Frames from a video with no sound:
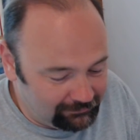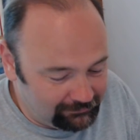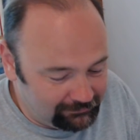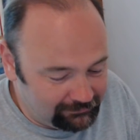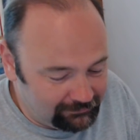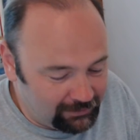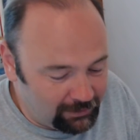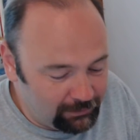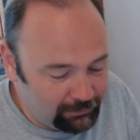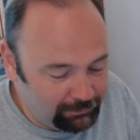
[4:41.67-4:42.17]

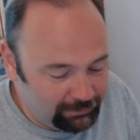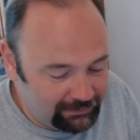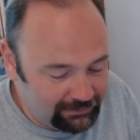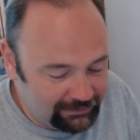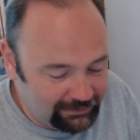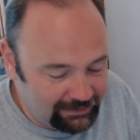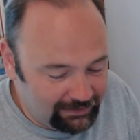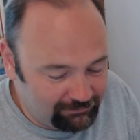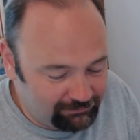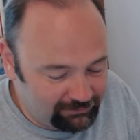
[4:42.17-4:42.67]

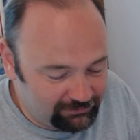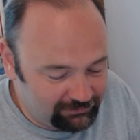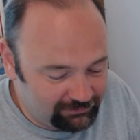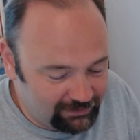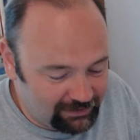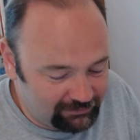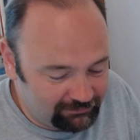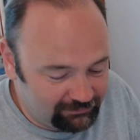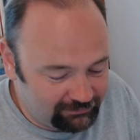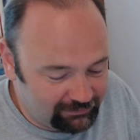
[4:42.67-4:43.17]
Nobody ever
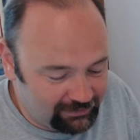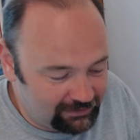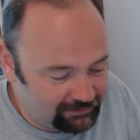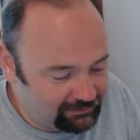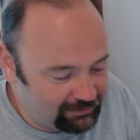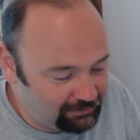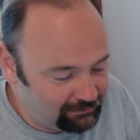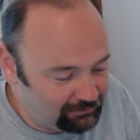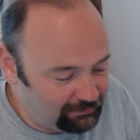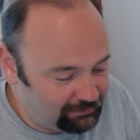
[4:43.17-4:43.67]
says they
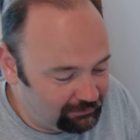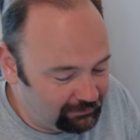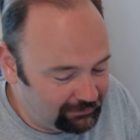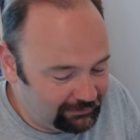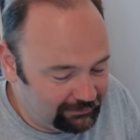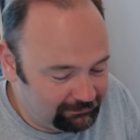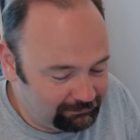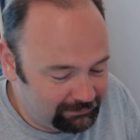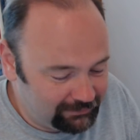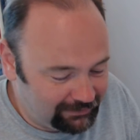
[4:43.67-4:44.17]
don't
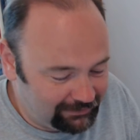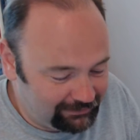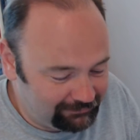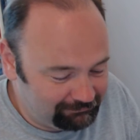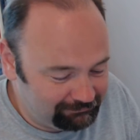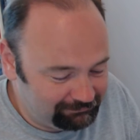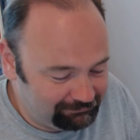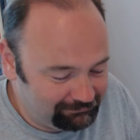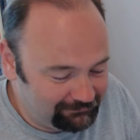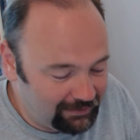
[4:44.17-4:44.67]
like a beer.
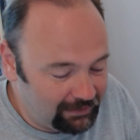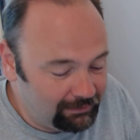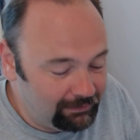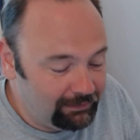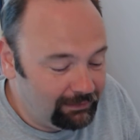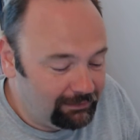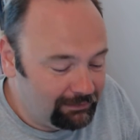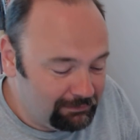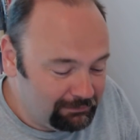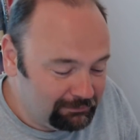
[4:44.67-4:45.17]

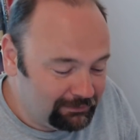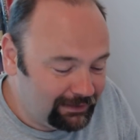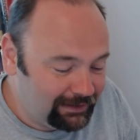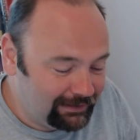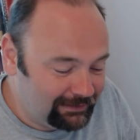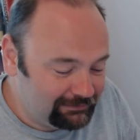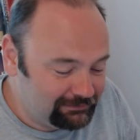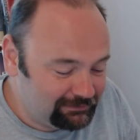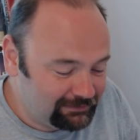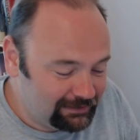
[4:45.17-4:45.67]

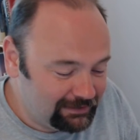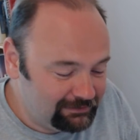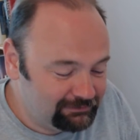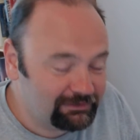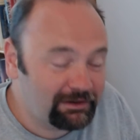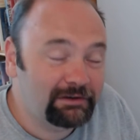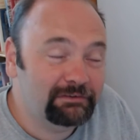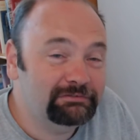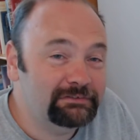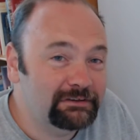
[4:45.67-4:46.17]
Okay, so he's
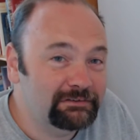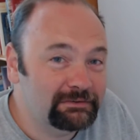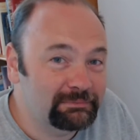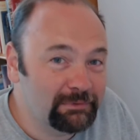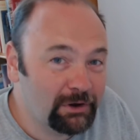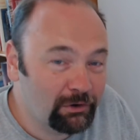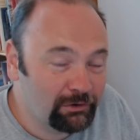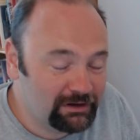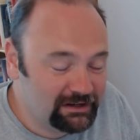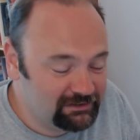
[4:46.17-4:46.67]
after
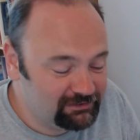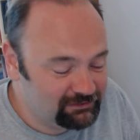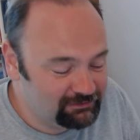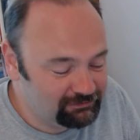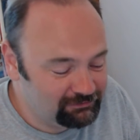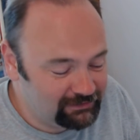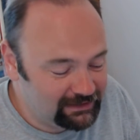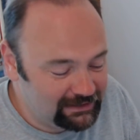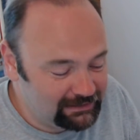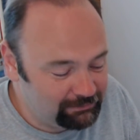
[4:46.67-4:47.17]
some honest
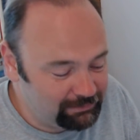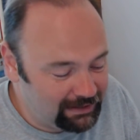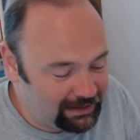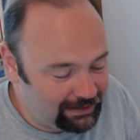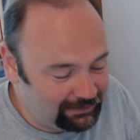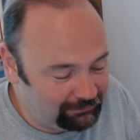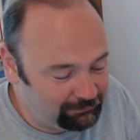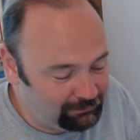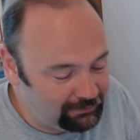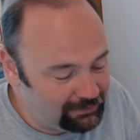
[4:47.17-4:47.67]

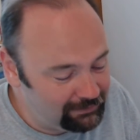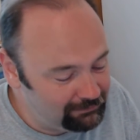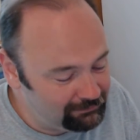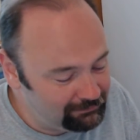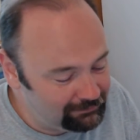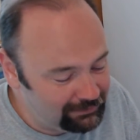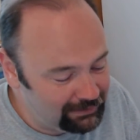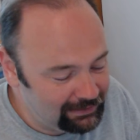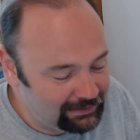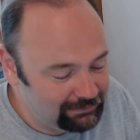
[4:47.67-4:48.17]
feedback.
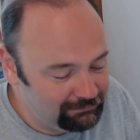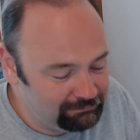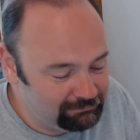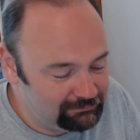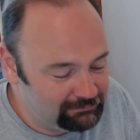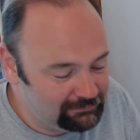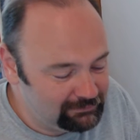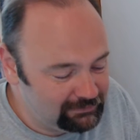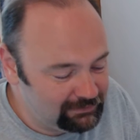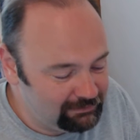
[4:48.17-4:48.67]
Well, hey,
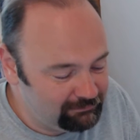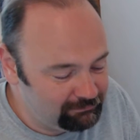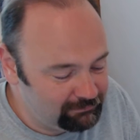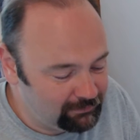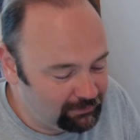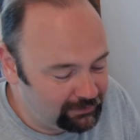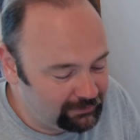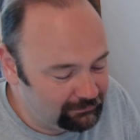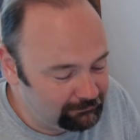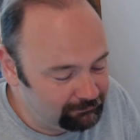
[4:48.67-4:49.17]
never
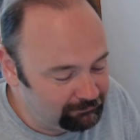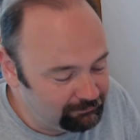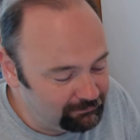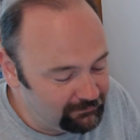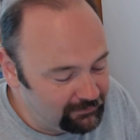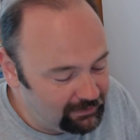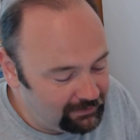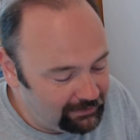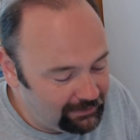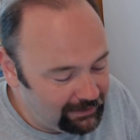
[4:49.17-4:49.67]
mind.
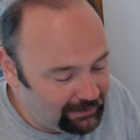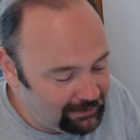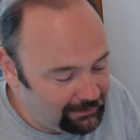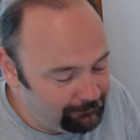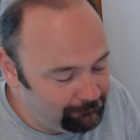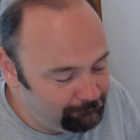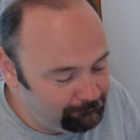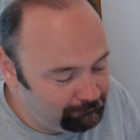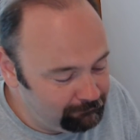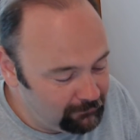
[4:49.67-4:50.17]

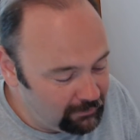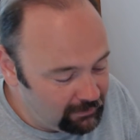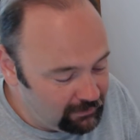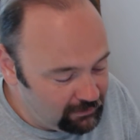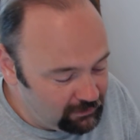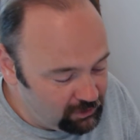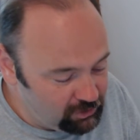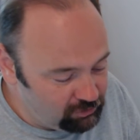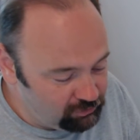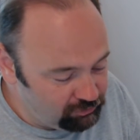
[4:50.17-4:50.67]

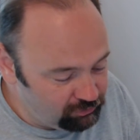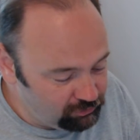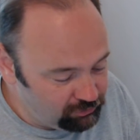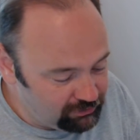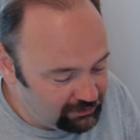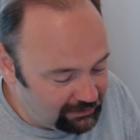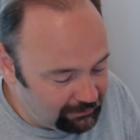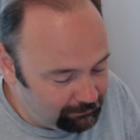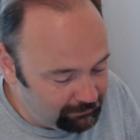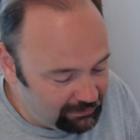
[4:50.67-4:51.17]
Useful
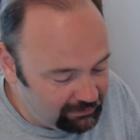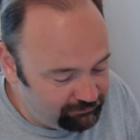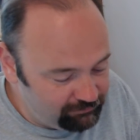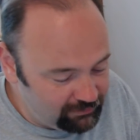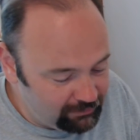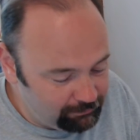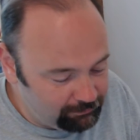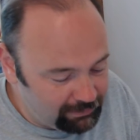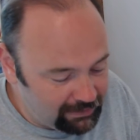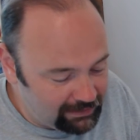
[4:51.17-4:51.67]
tip, if
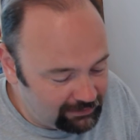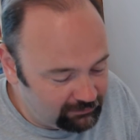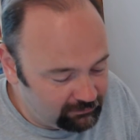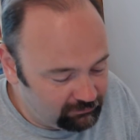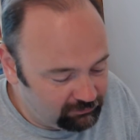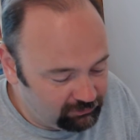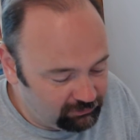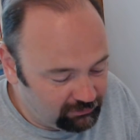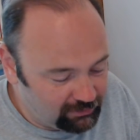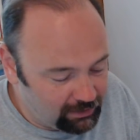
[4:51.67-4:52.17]
you're
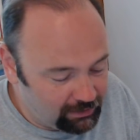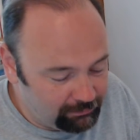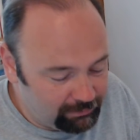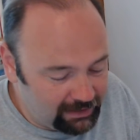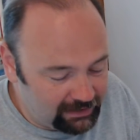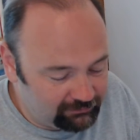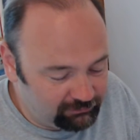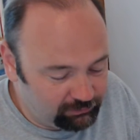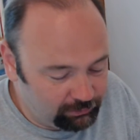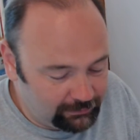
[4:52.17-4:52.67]

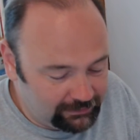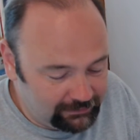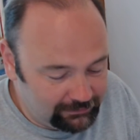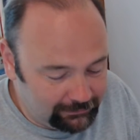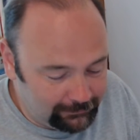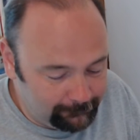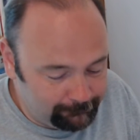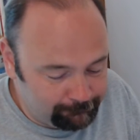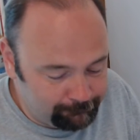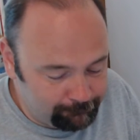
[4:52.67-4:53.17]
back
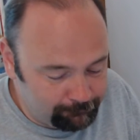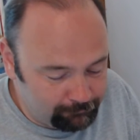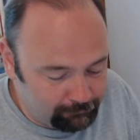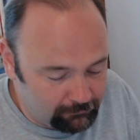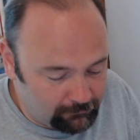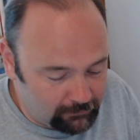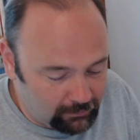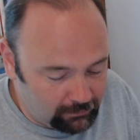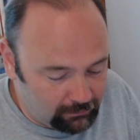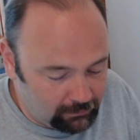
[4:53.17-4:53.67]
sweetening,
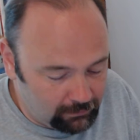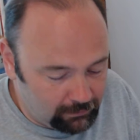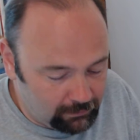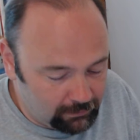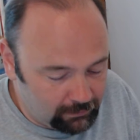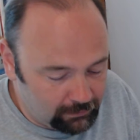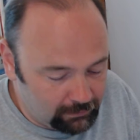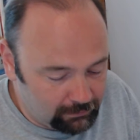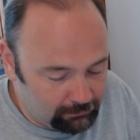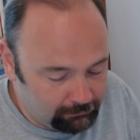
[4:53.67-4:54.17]

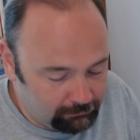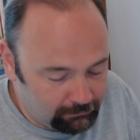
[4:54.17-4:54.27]
put